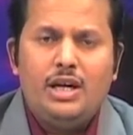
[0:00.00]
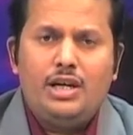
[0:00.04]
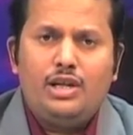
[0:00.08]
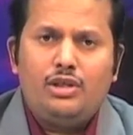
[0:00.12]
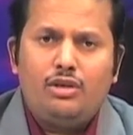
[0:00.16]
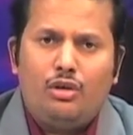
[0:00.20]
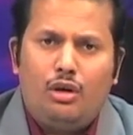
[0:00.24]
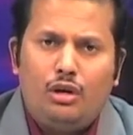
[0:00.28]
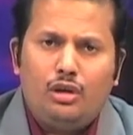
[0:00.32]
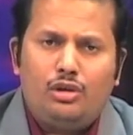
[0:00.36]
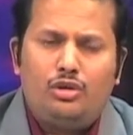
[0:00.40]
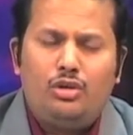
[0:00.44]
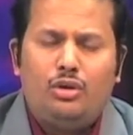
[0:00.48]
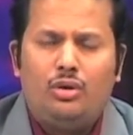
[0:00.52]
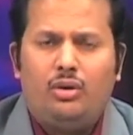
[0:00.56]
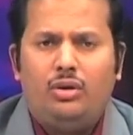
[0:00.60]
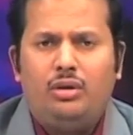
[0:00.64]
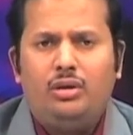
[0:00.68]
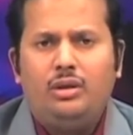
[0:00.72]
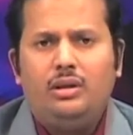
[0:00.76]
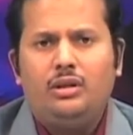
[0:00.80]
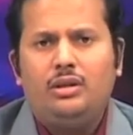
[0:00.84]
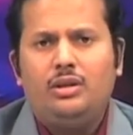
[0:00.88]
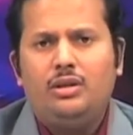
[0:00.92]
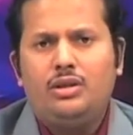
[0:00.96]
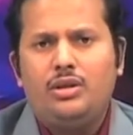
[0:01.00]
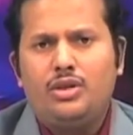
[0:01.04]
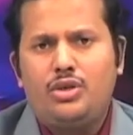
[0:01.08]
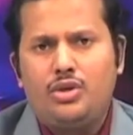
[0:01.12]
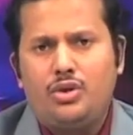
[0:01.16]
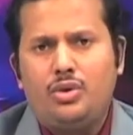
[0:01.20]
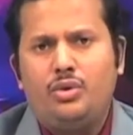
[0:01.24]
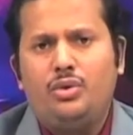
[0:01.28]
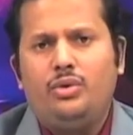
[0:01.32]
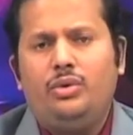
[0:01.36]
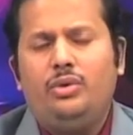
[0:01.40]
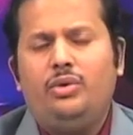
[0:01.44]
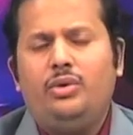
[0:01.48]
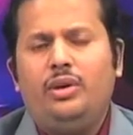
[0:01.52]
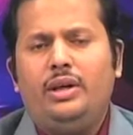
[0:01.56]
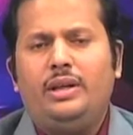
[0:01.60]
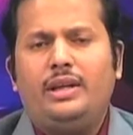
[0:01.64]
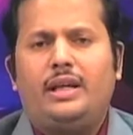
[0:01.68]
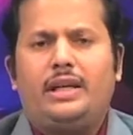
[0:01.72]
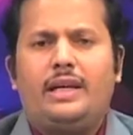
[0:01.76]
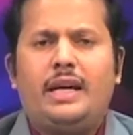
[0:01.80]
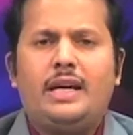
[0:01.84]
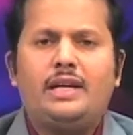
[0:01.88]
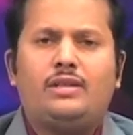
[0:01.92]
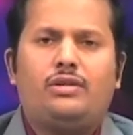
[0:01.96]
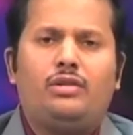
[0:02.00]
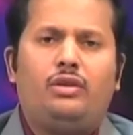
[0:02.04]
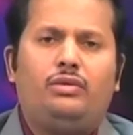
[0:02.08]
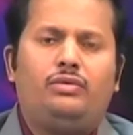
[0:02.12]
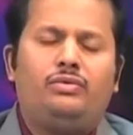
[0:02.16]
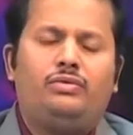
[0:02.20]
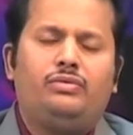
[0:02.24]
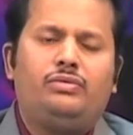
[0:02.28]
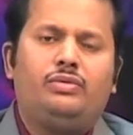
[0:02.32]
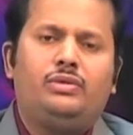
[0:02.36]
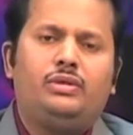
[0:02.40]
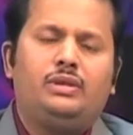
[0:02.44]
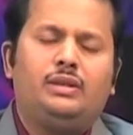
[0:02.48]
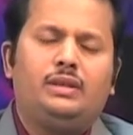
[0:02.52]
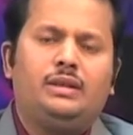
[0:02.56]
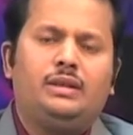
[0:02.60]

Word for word: It is also true in the case of